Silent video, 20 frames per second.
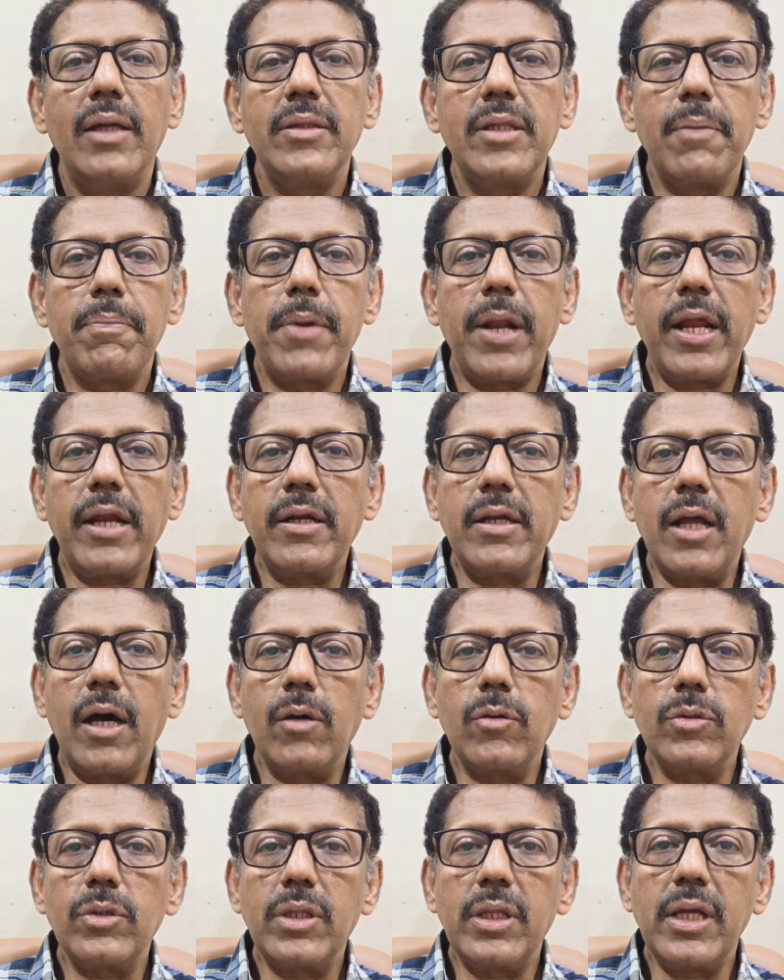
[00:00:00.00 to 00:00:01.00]
They break
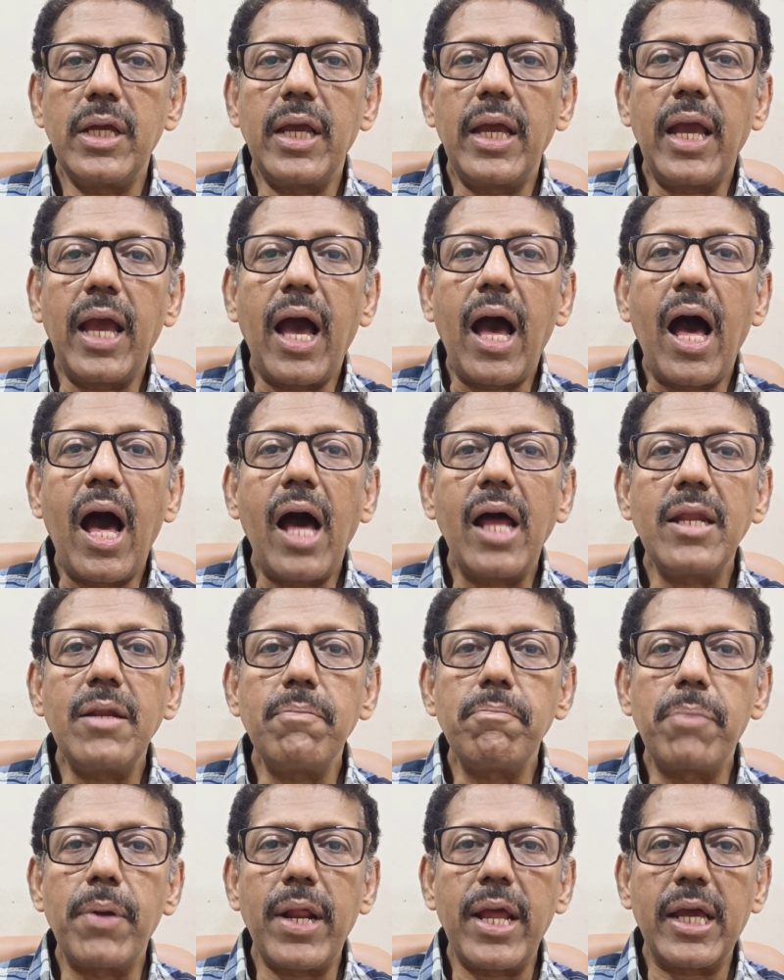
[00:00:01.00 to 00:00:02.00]
down the
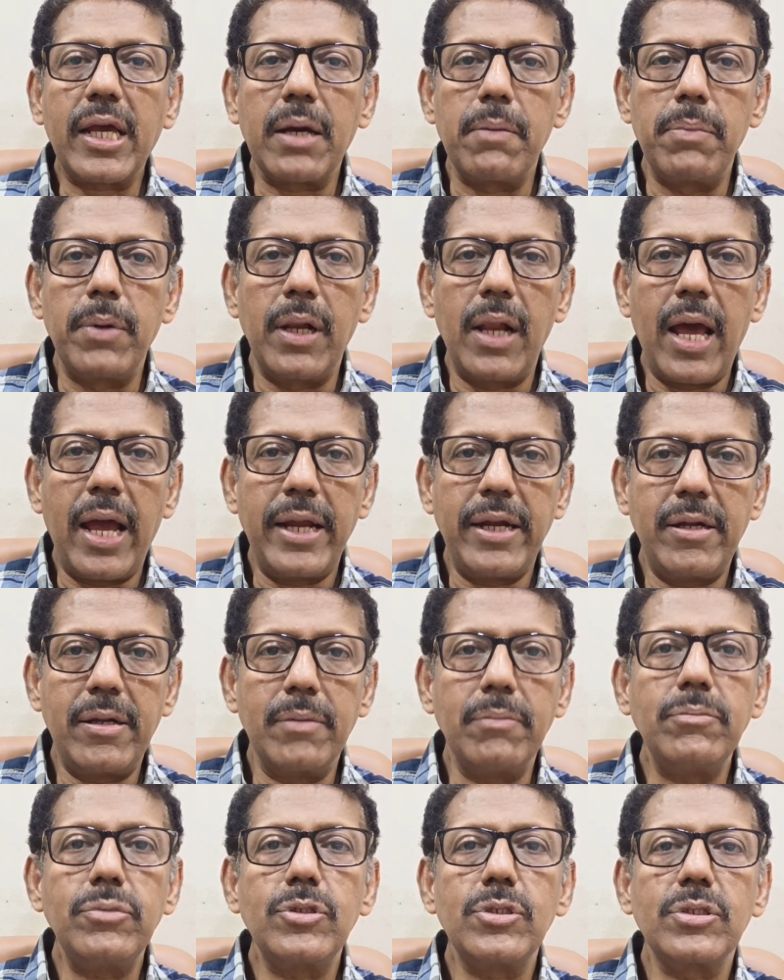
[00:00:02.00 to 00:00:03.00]
unbreakable
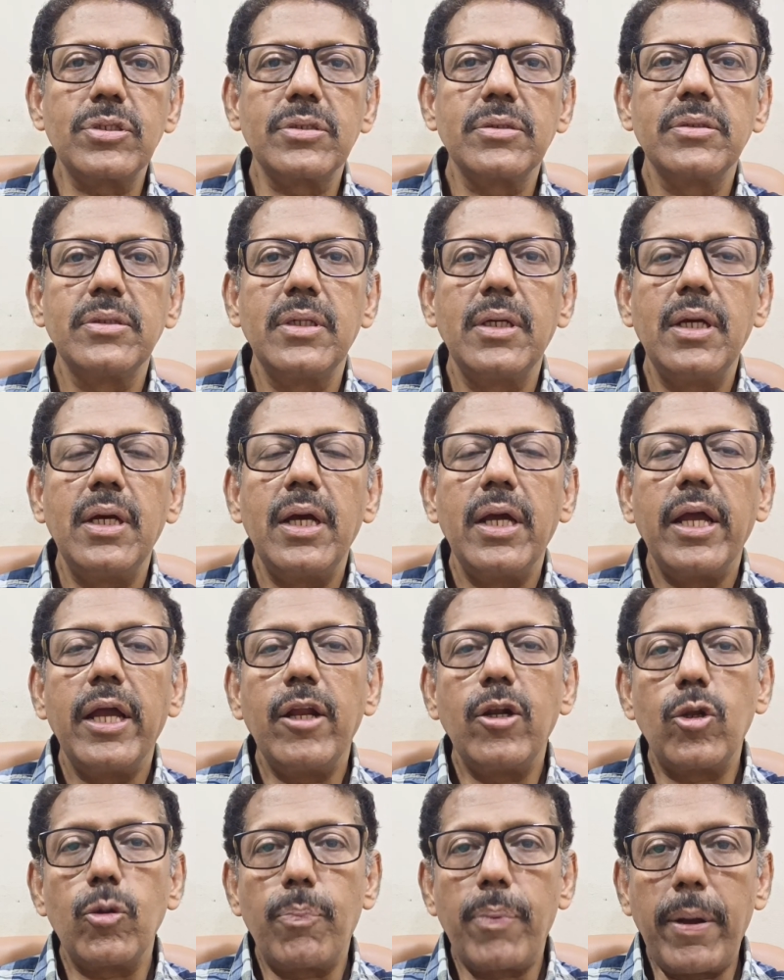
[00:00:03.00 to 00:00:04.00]
items
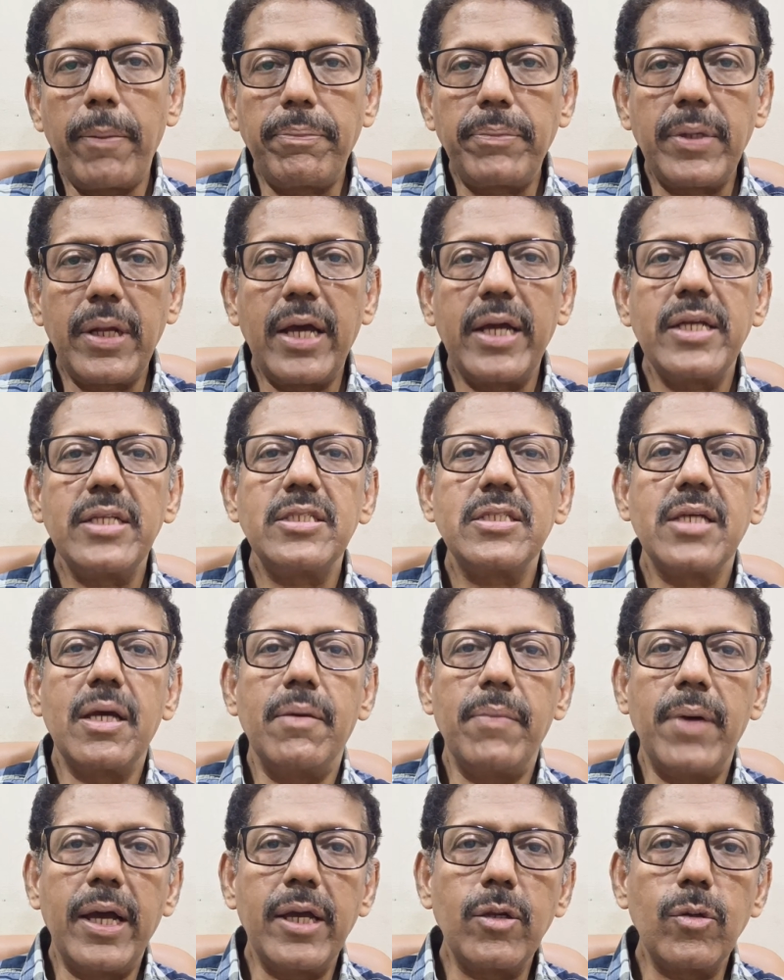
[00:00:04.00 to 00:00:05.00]
into peptides,
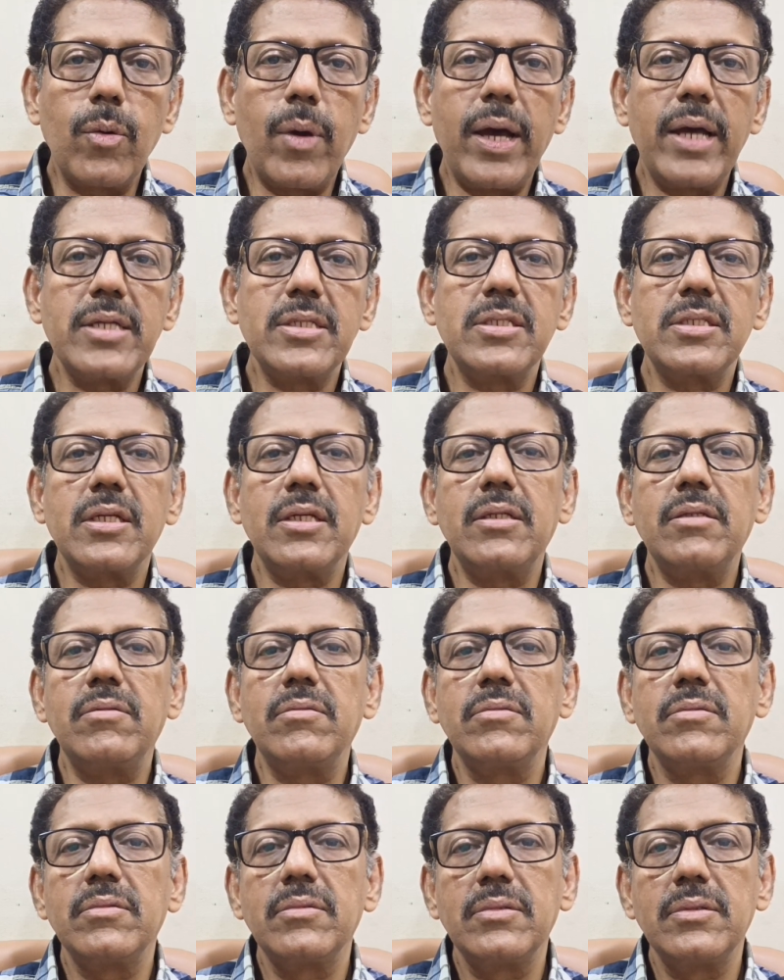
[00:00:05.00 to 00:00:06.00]
amino acids
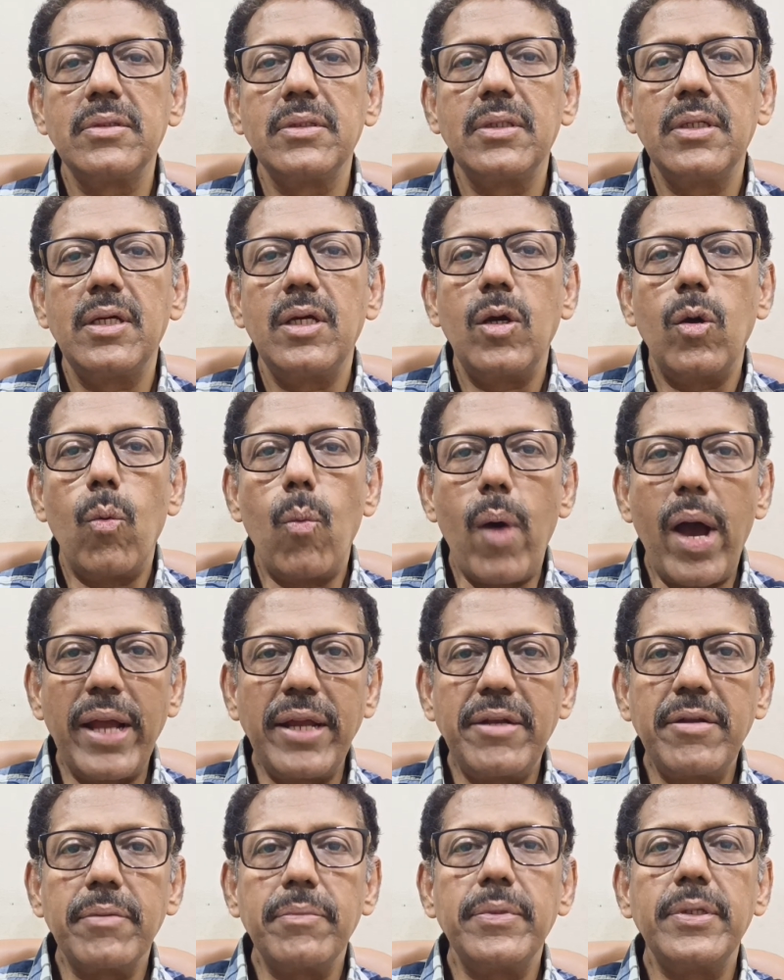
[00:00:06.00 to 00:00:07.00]

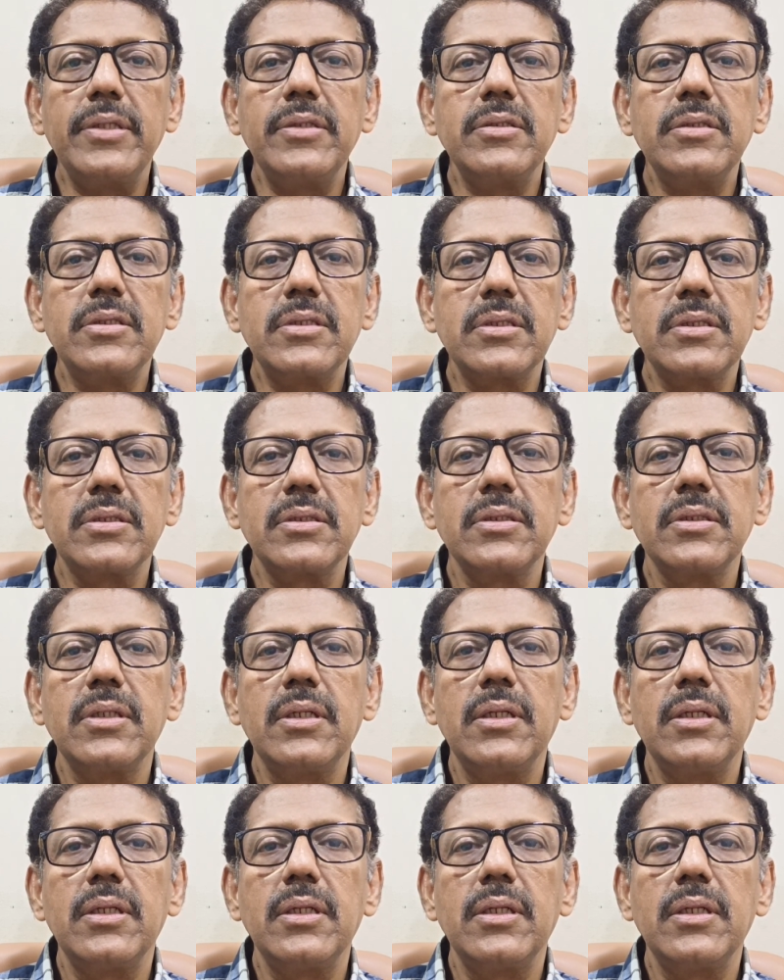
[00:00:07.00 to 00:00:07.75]
vitamins,